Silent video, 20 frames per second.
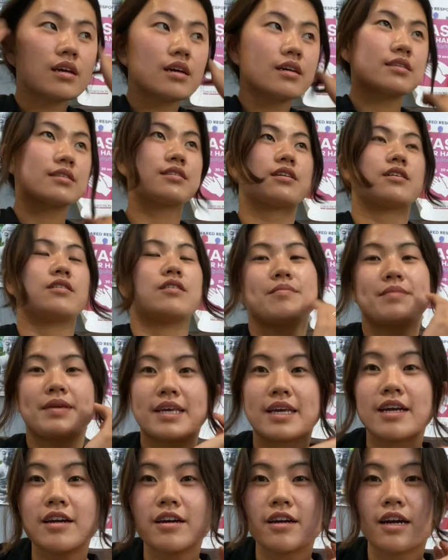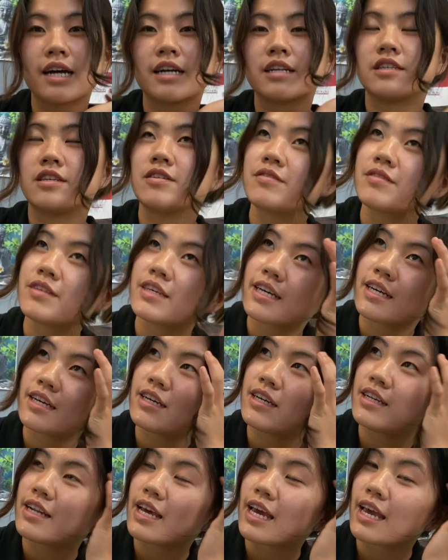So I'm here at
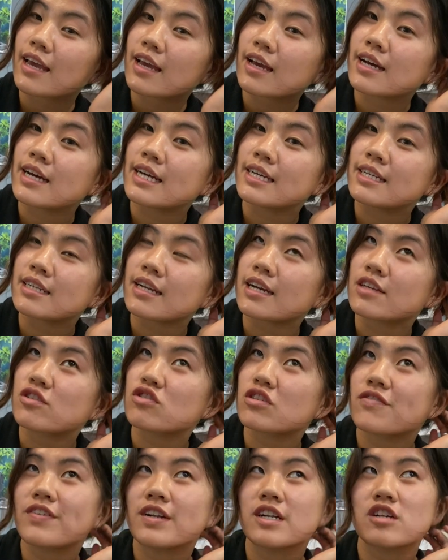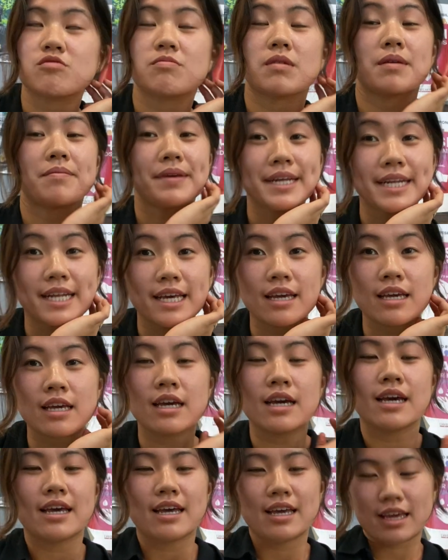Union and I just finished my meeting
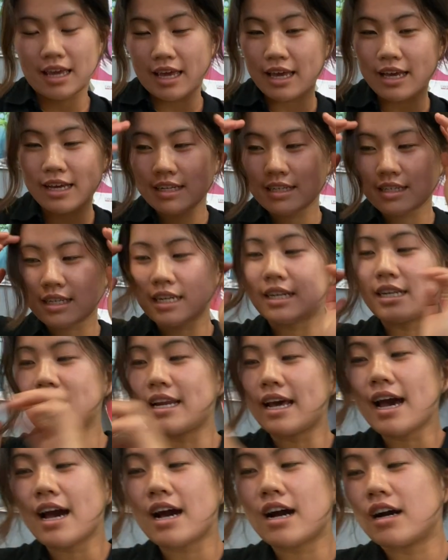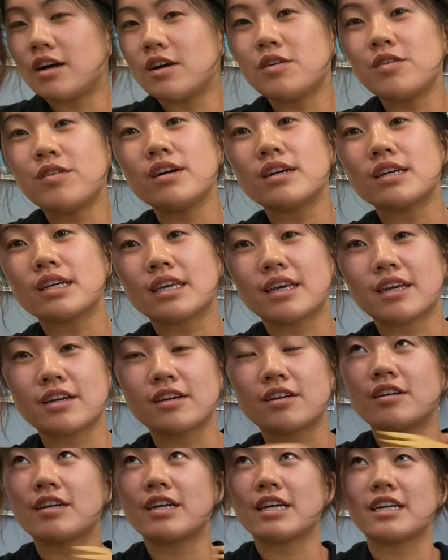and now
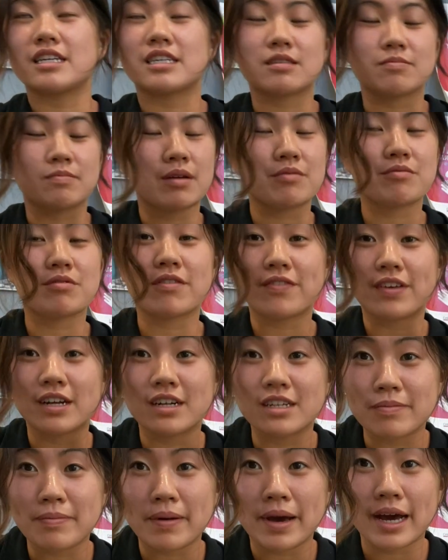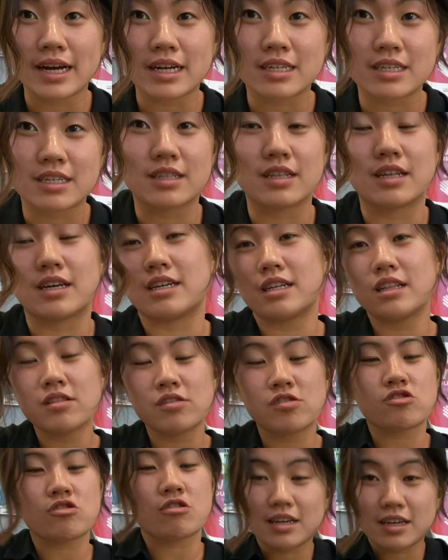here is my revealed packed
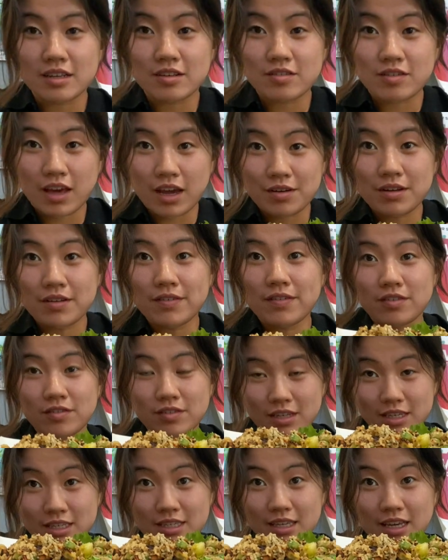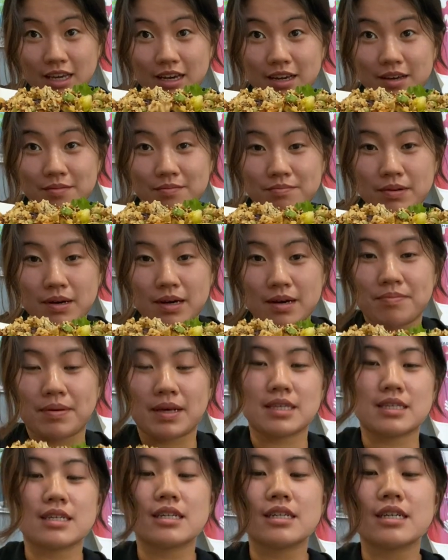lunch. You can't even really see it, but
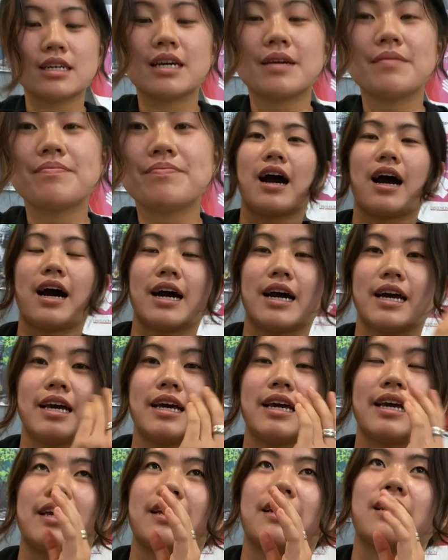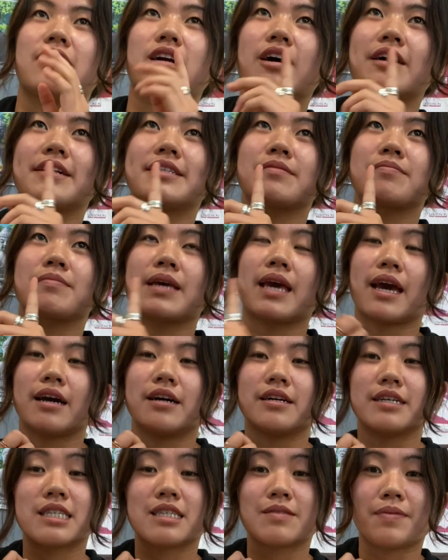basically I got some
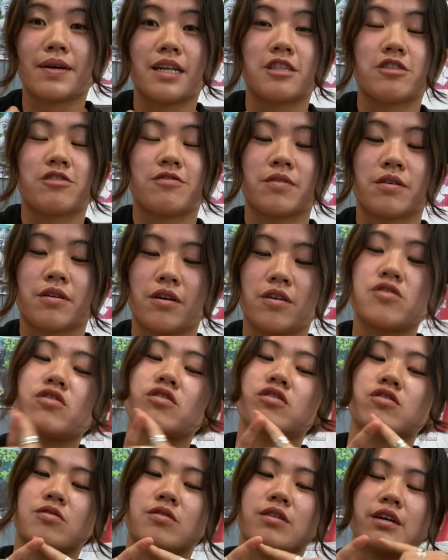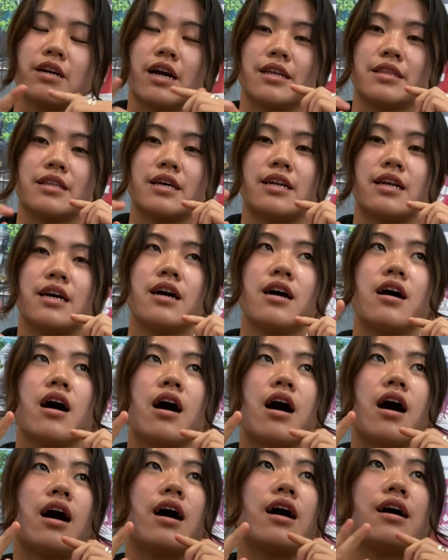kale and spinach from the grocery store and then
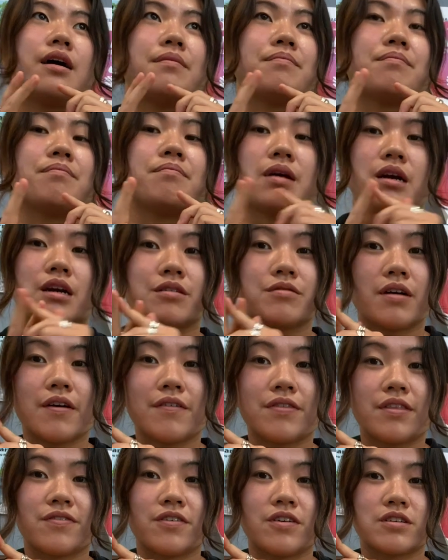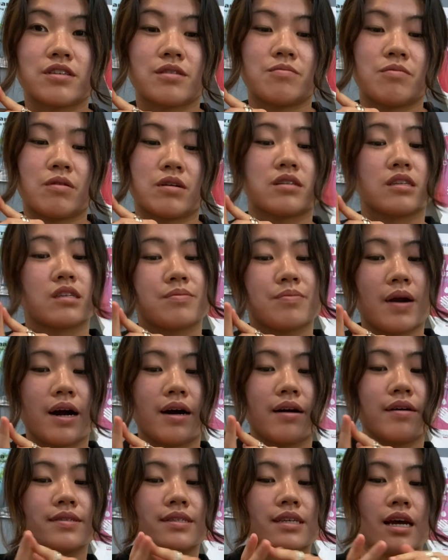um, microwave the frozen Brussels
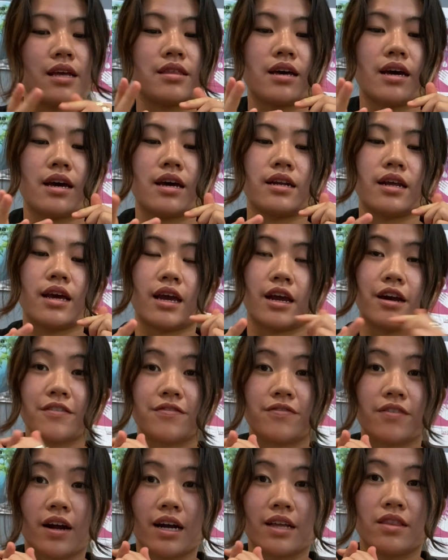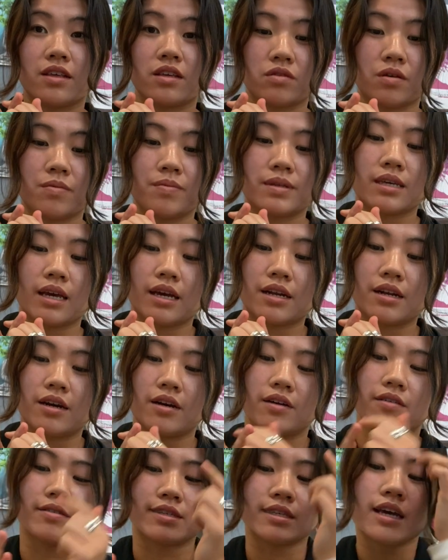sprouts and then air fried the sweet
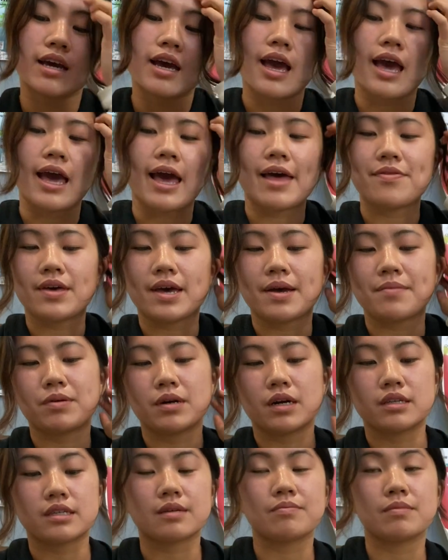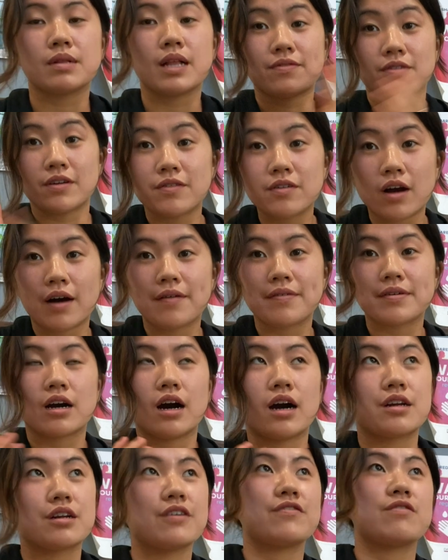potatoes and then put some leftover
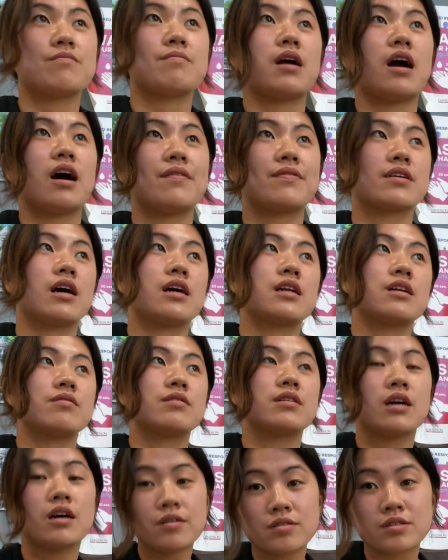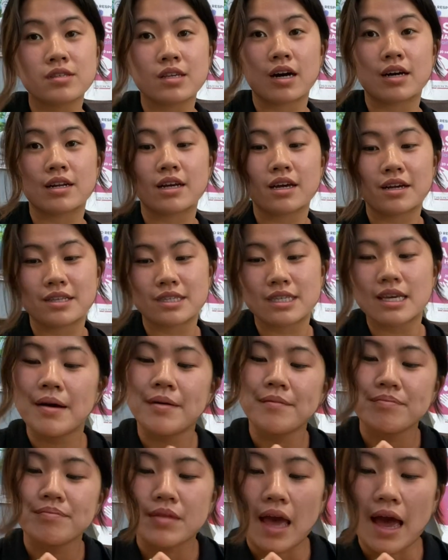avocado from my avocado toast on it
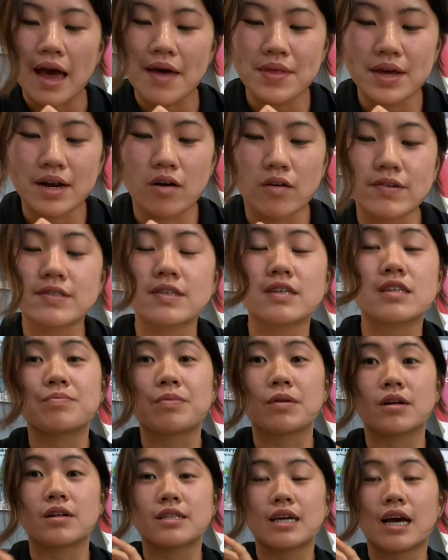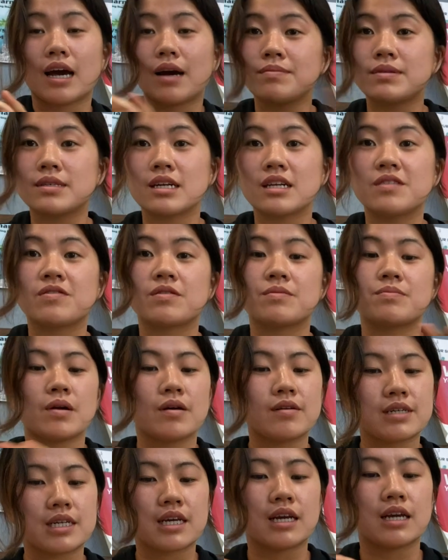and then also sprinkled hemp seeds for
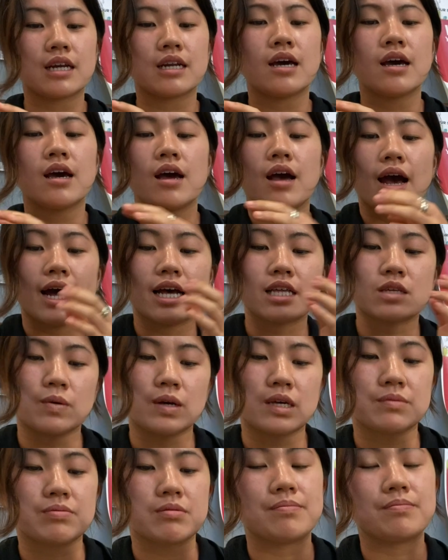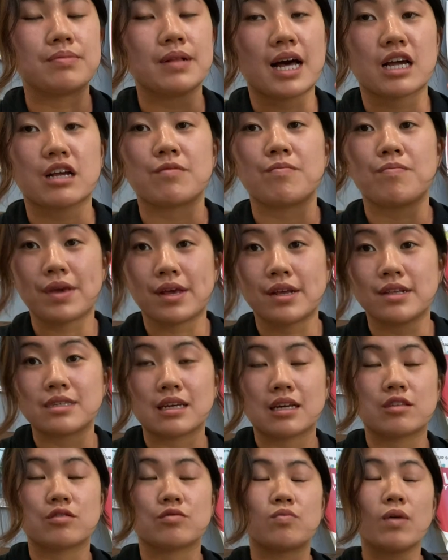protein as well as put black beans
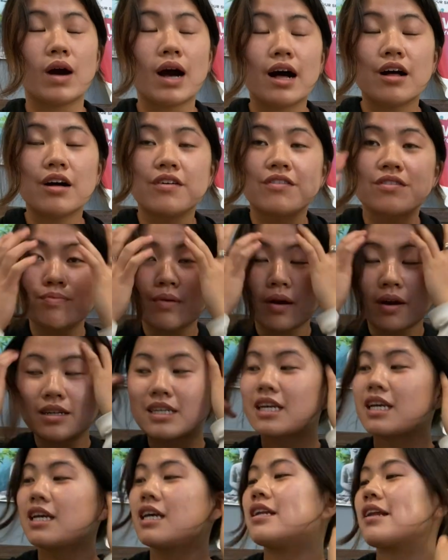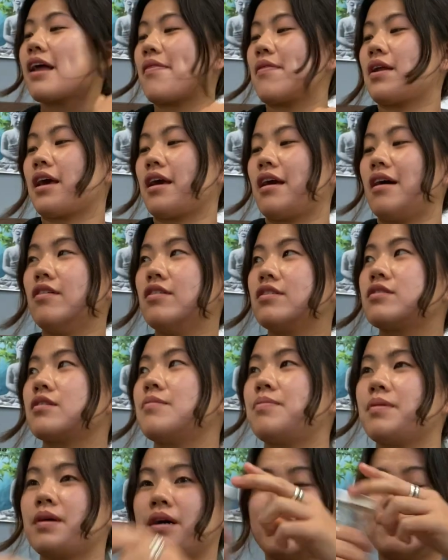as well with protein and then I also
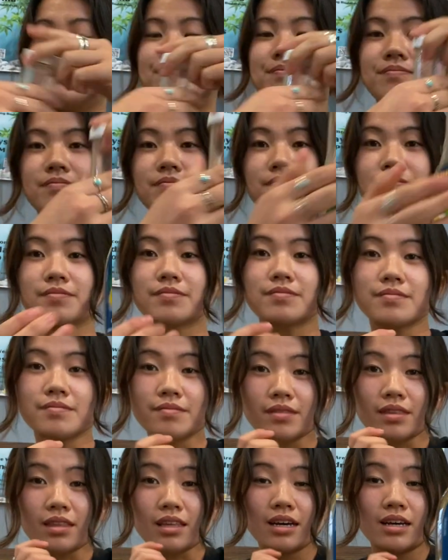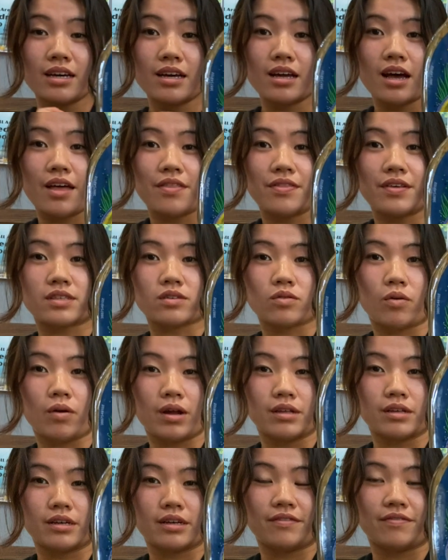put this
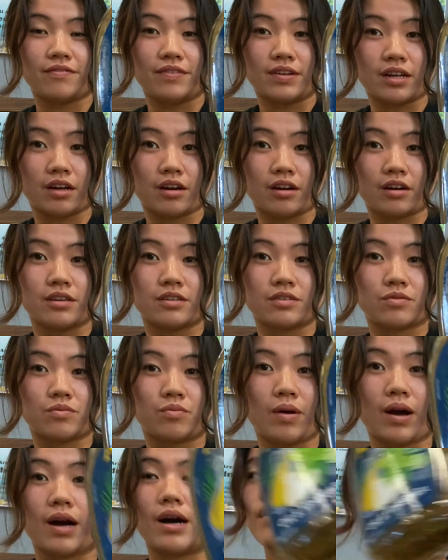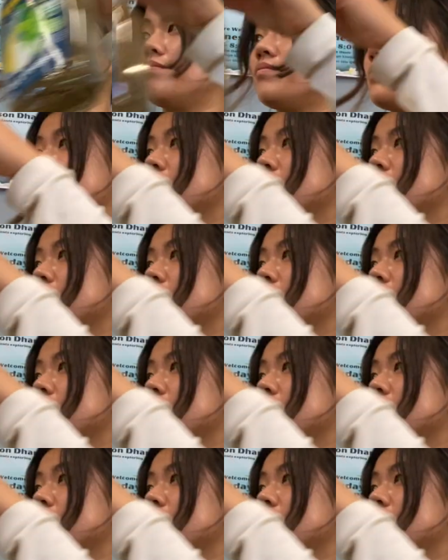oil and vinegar as well.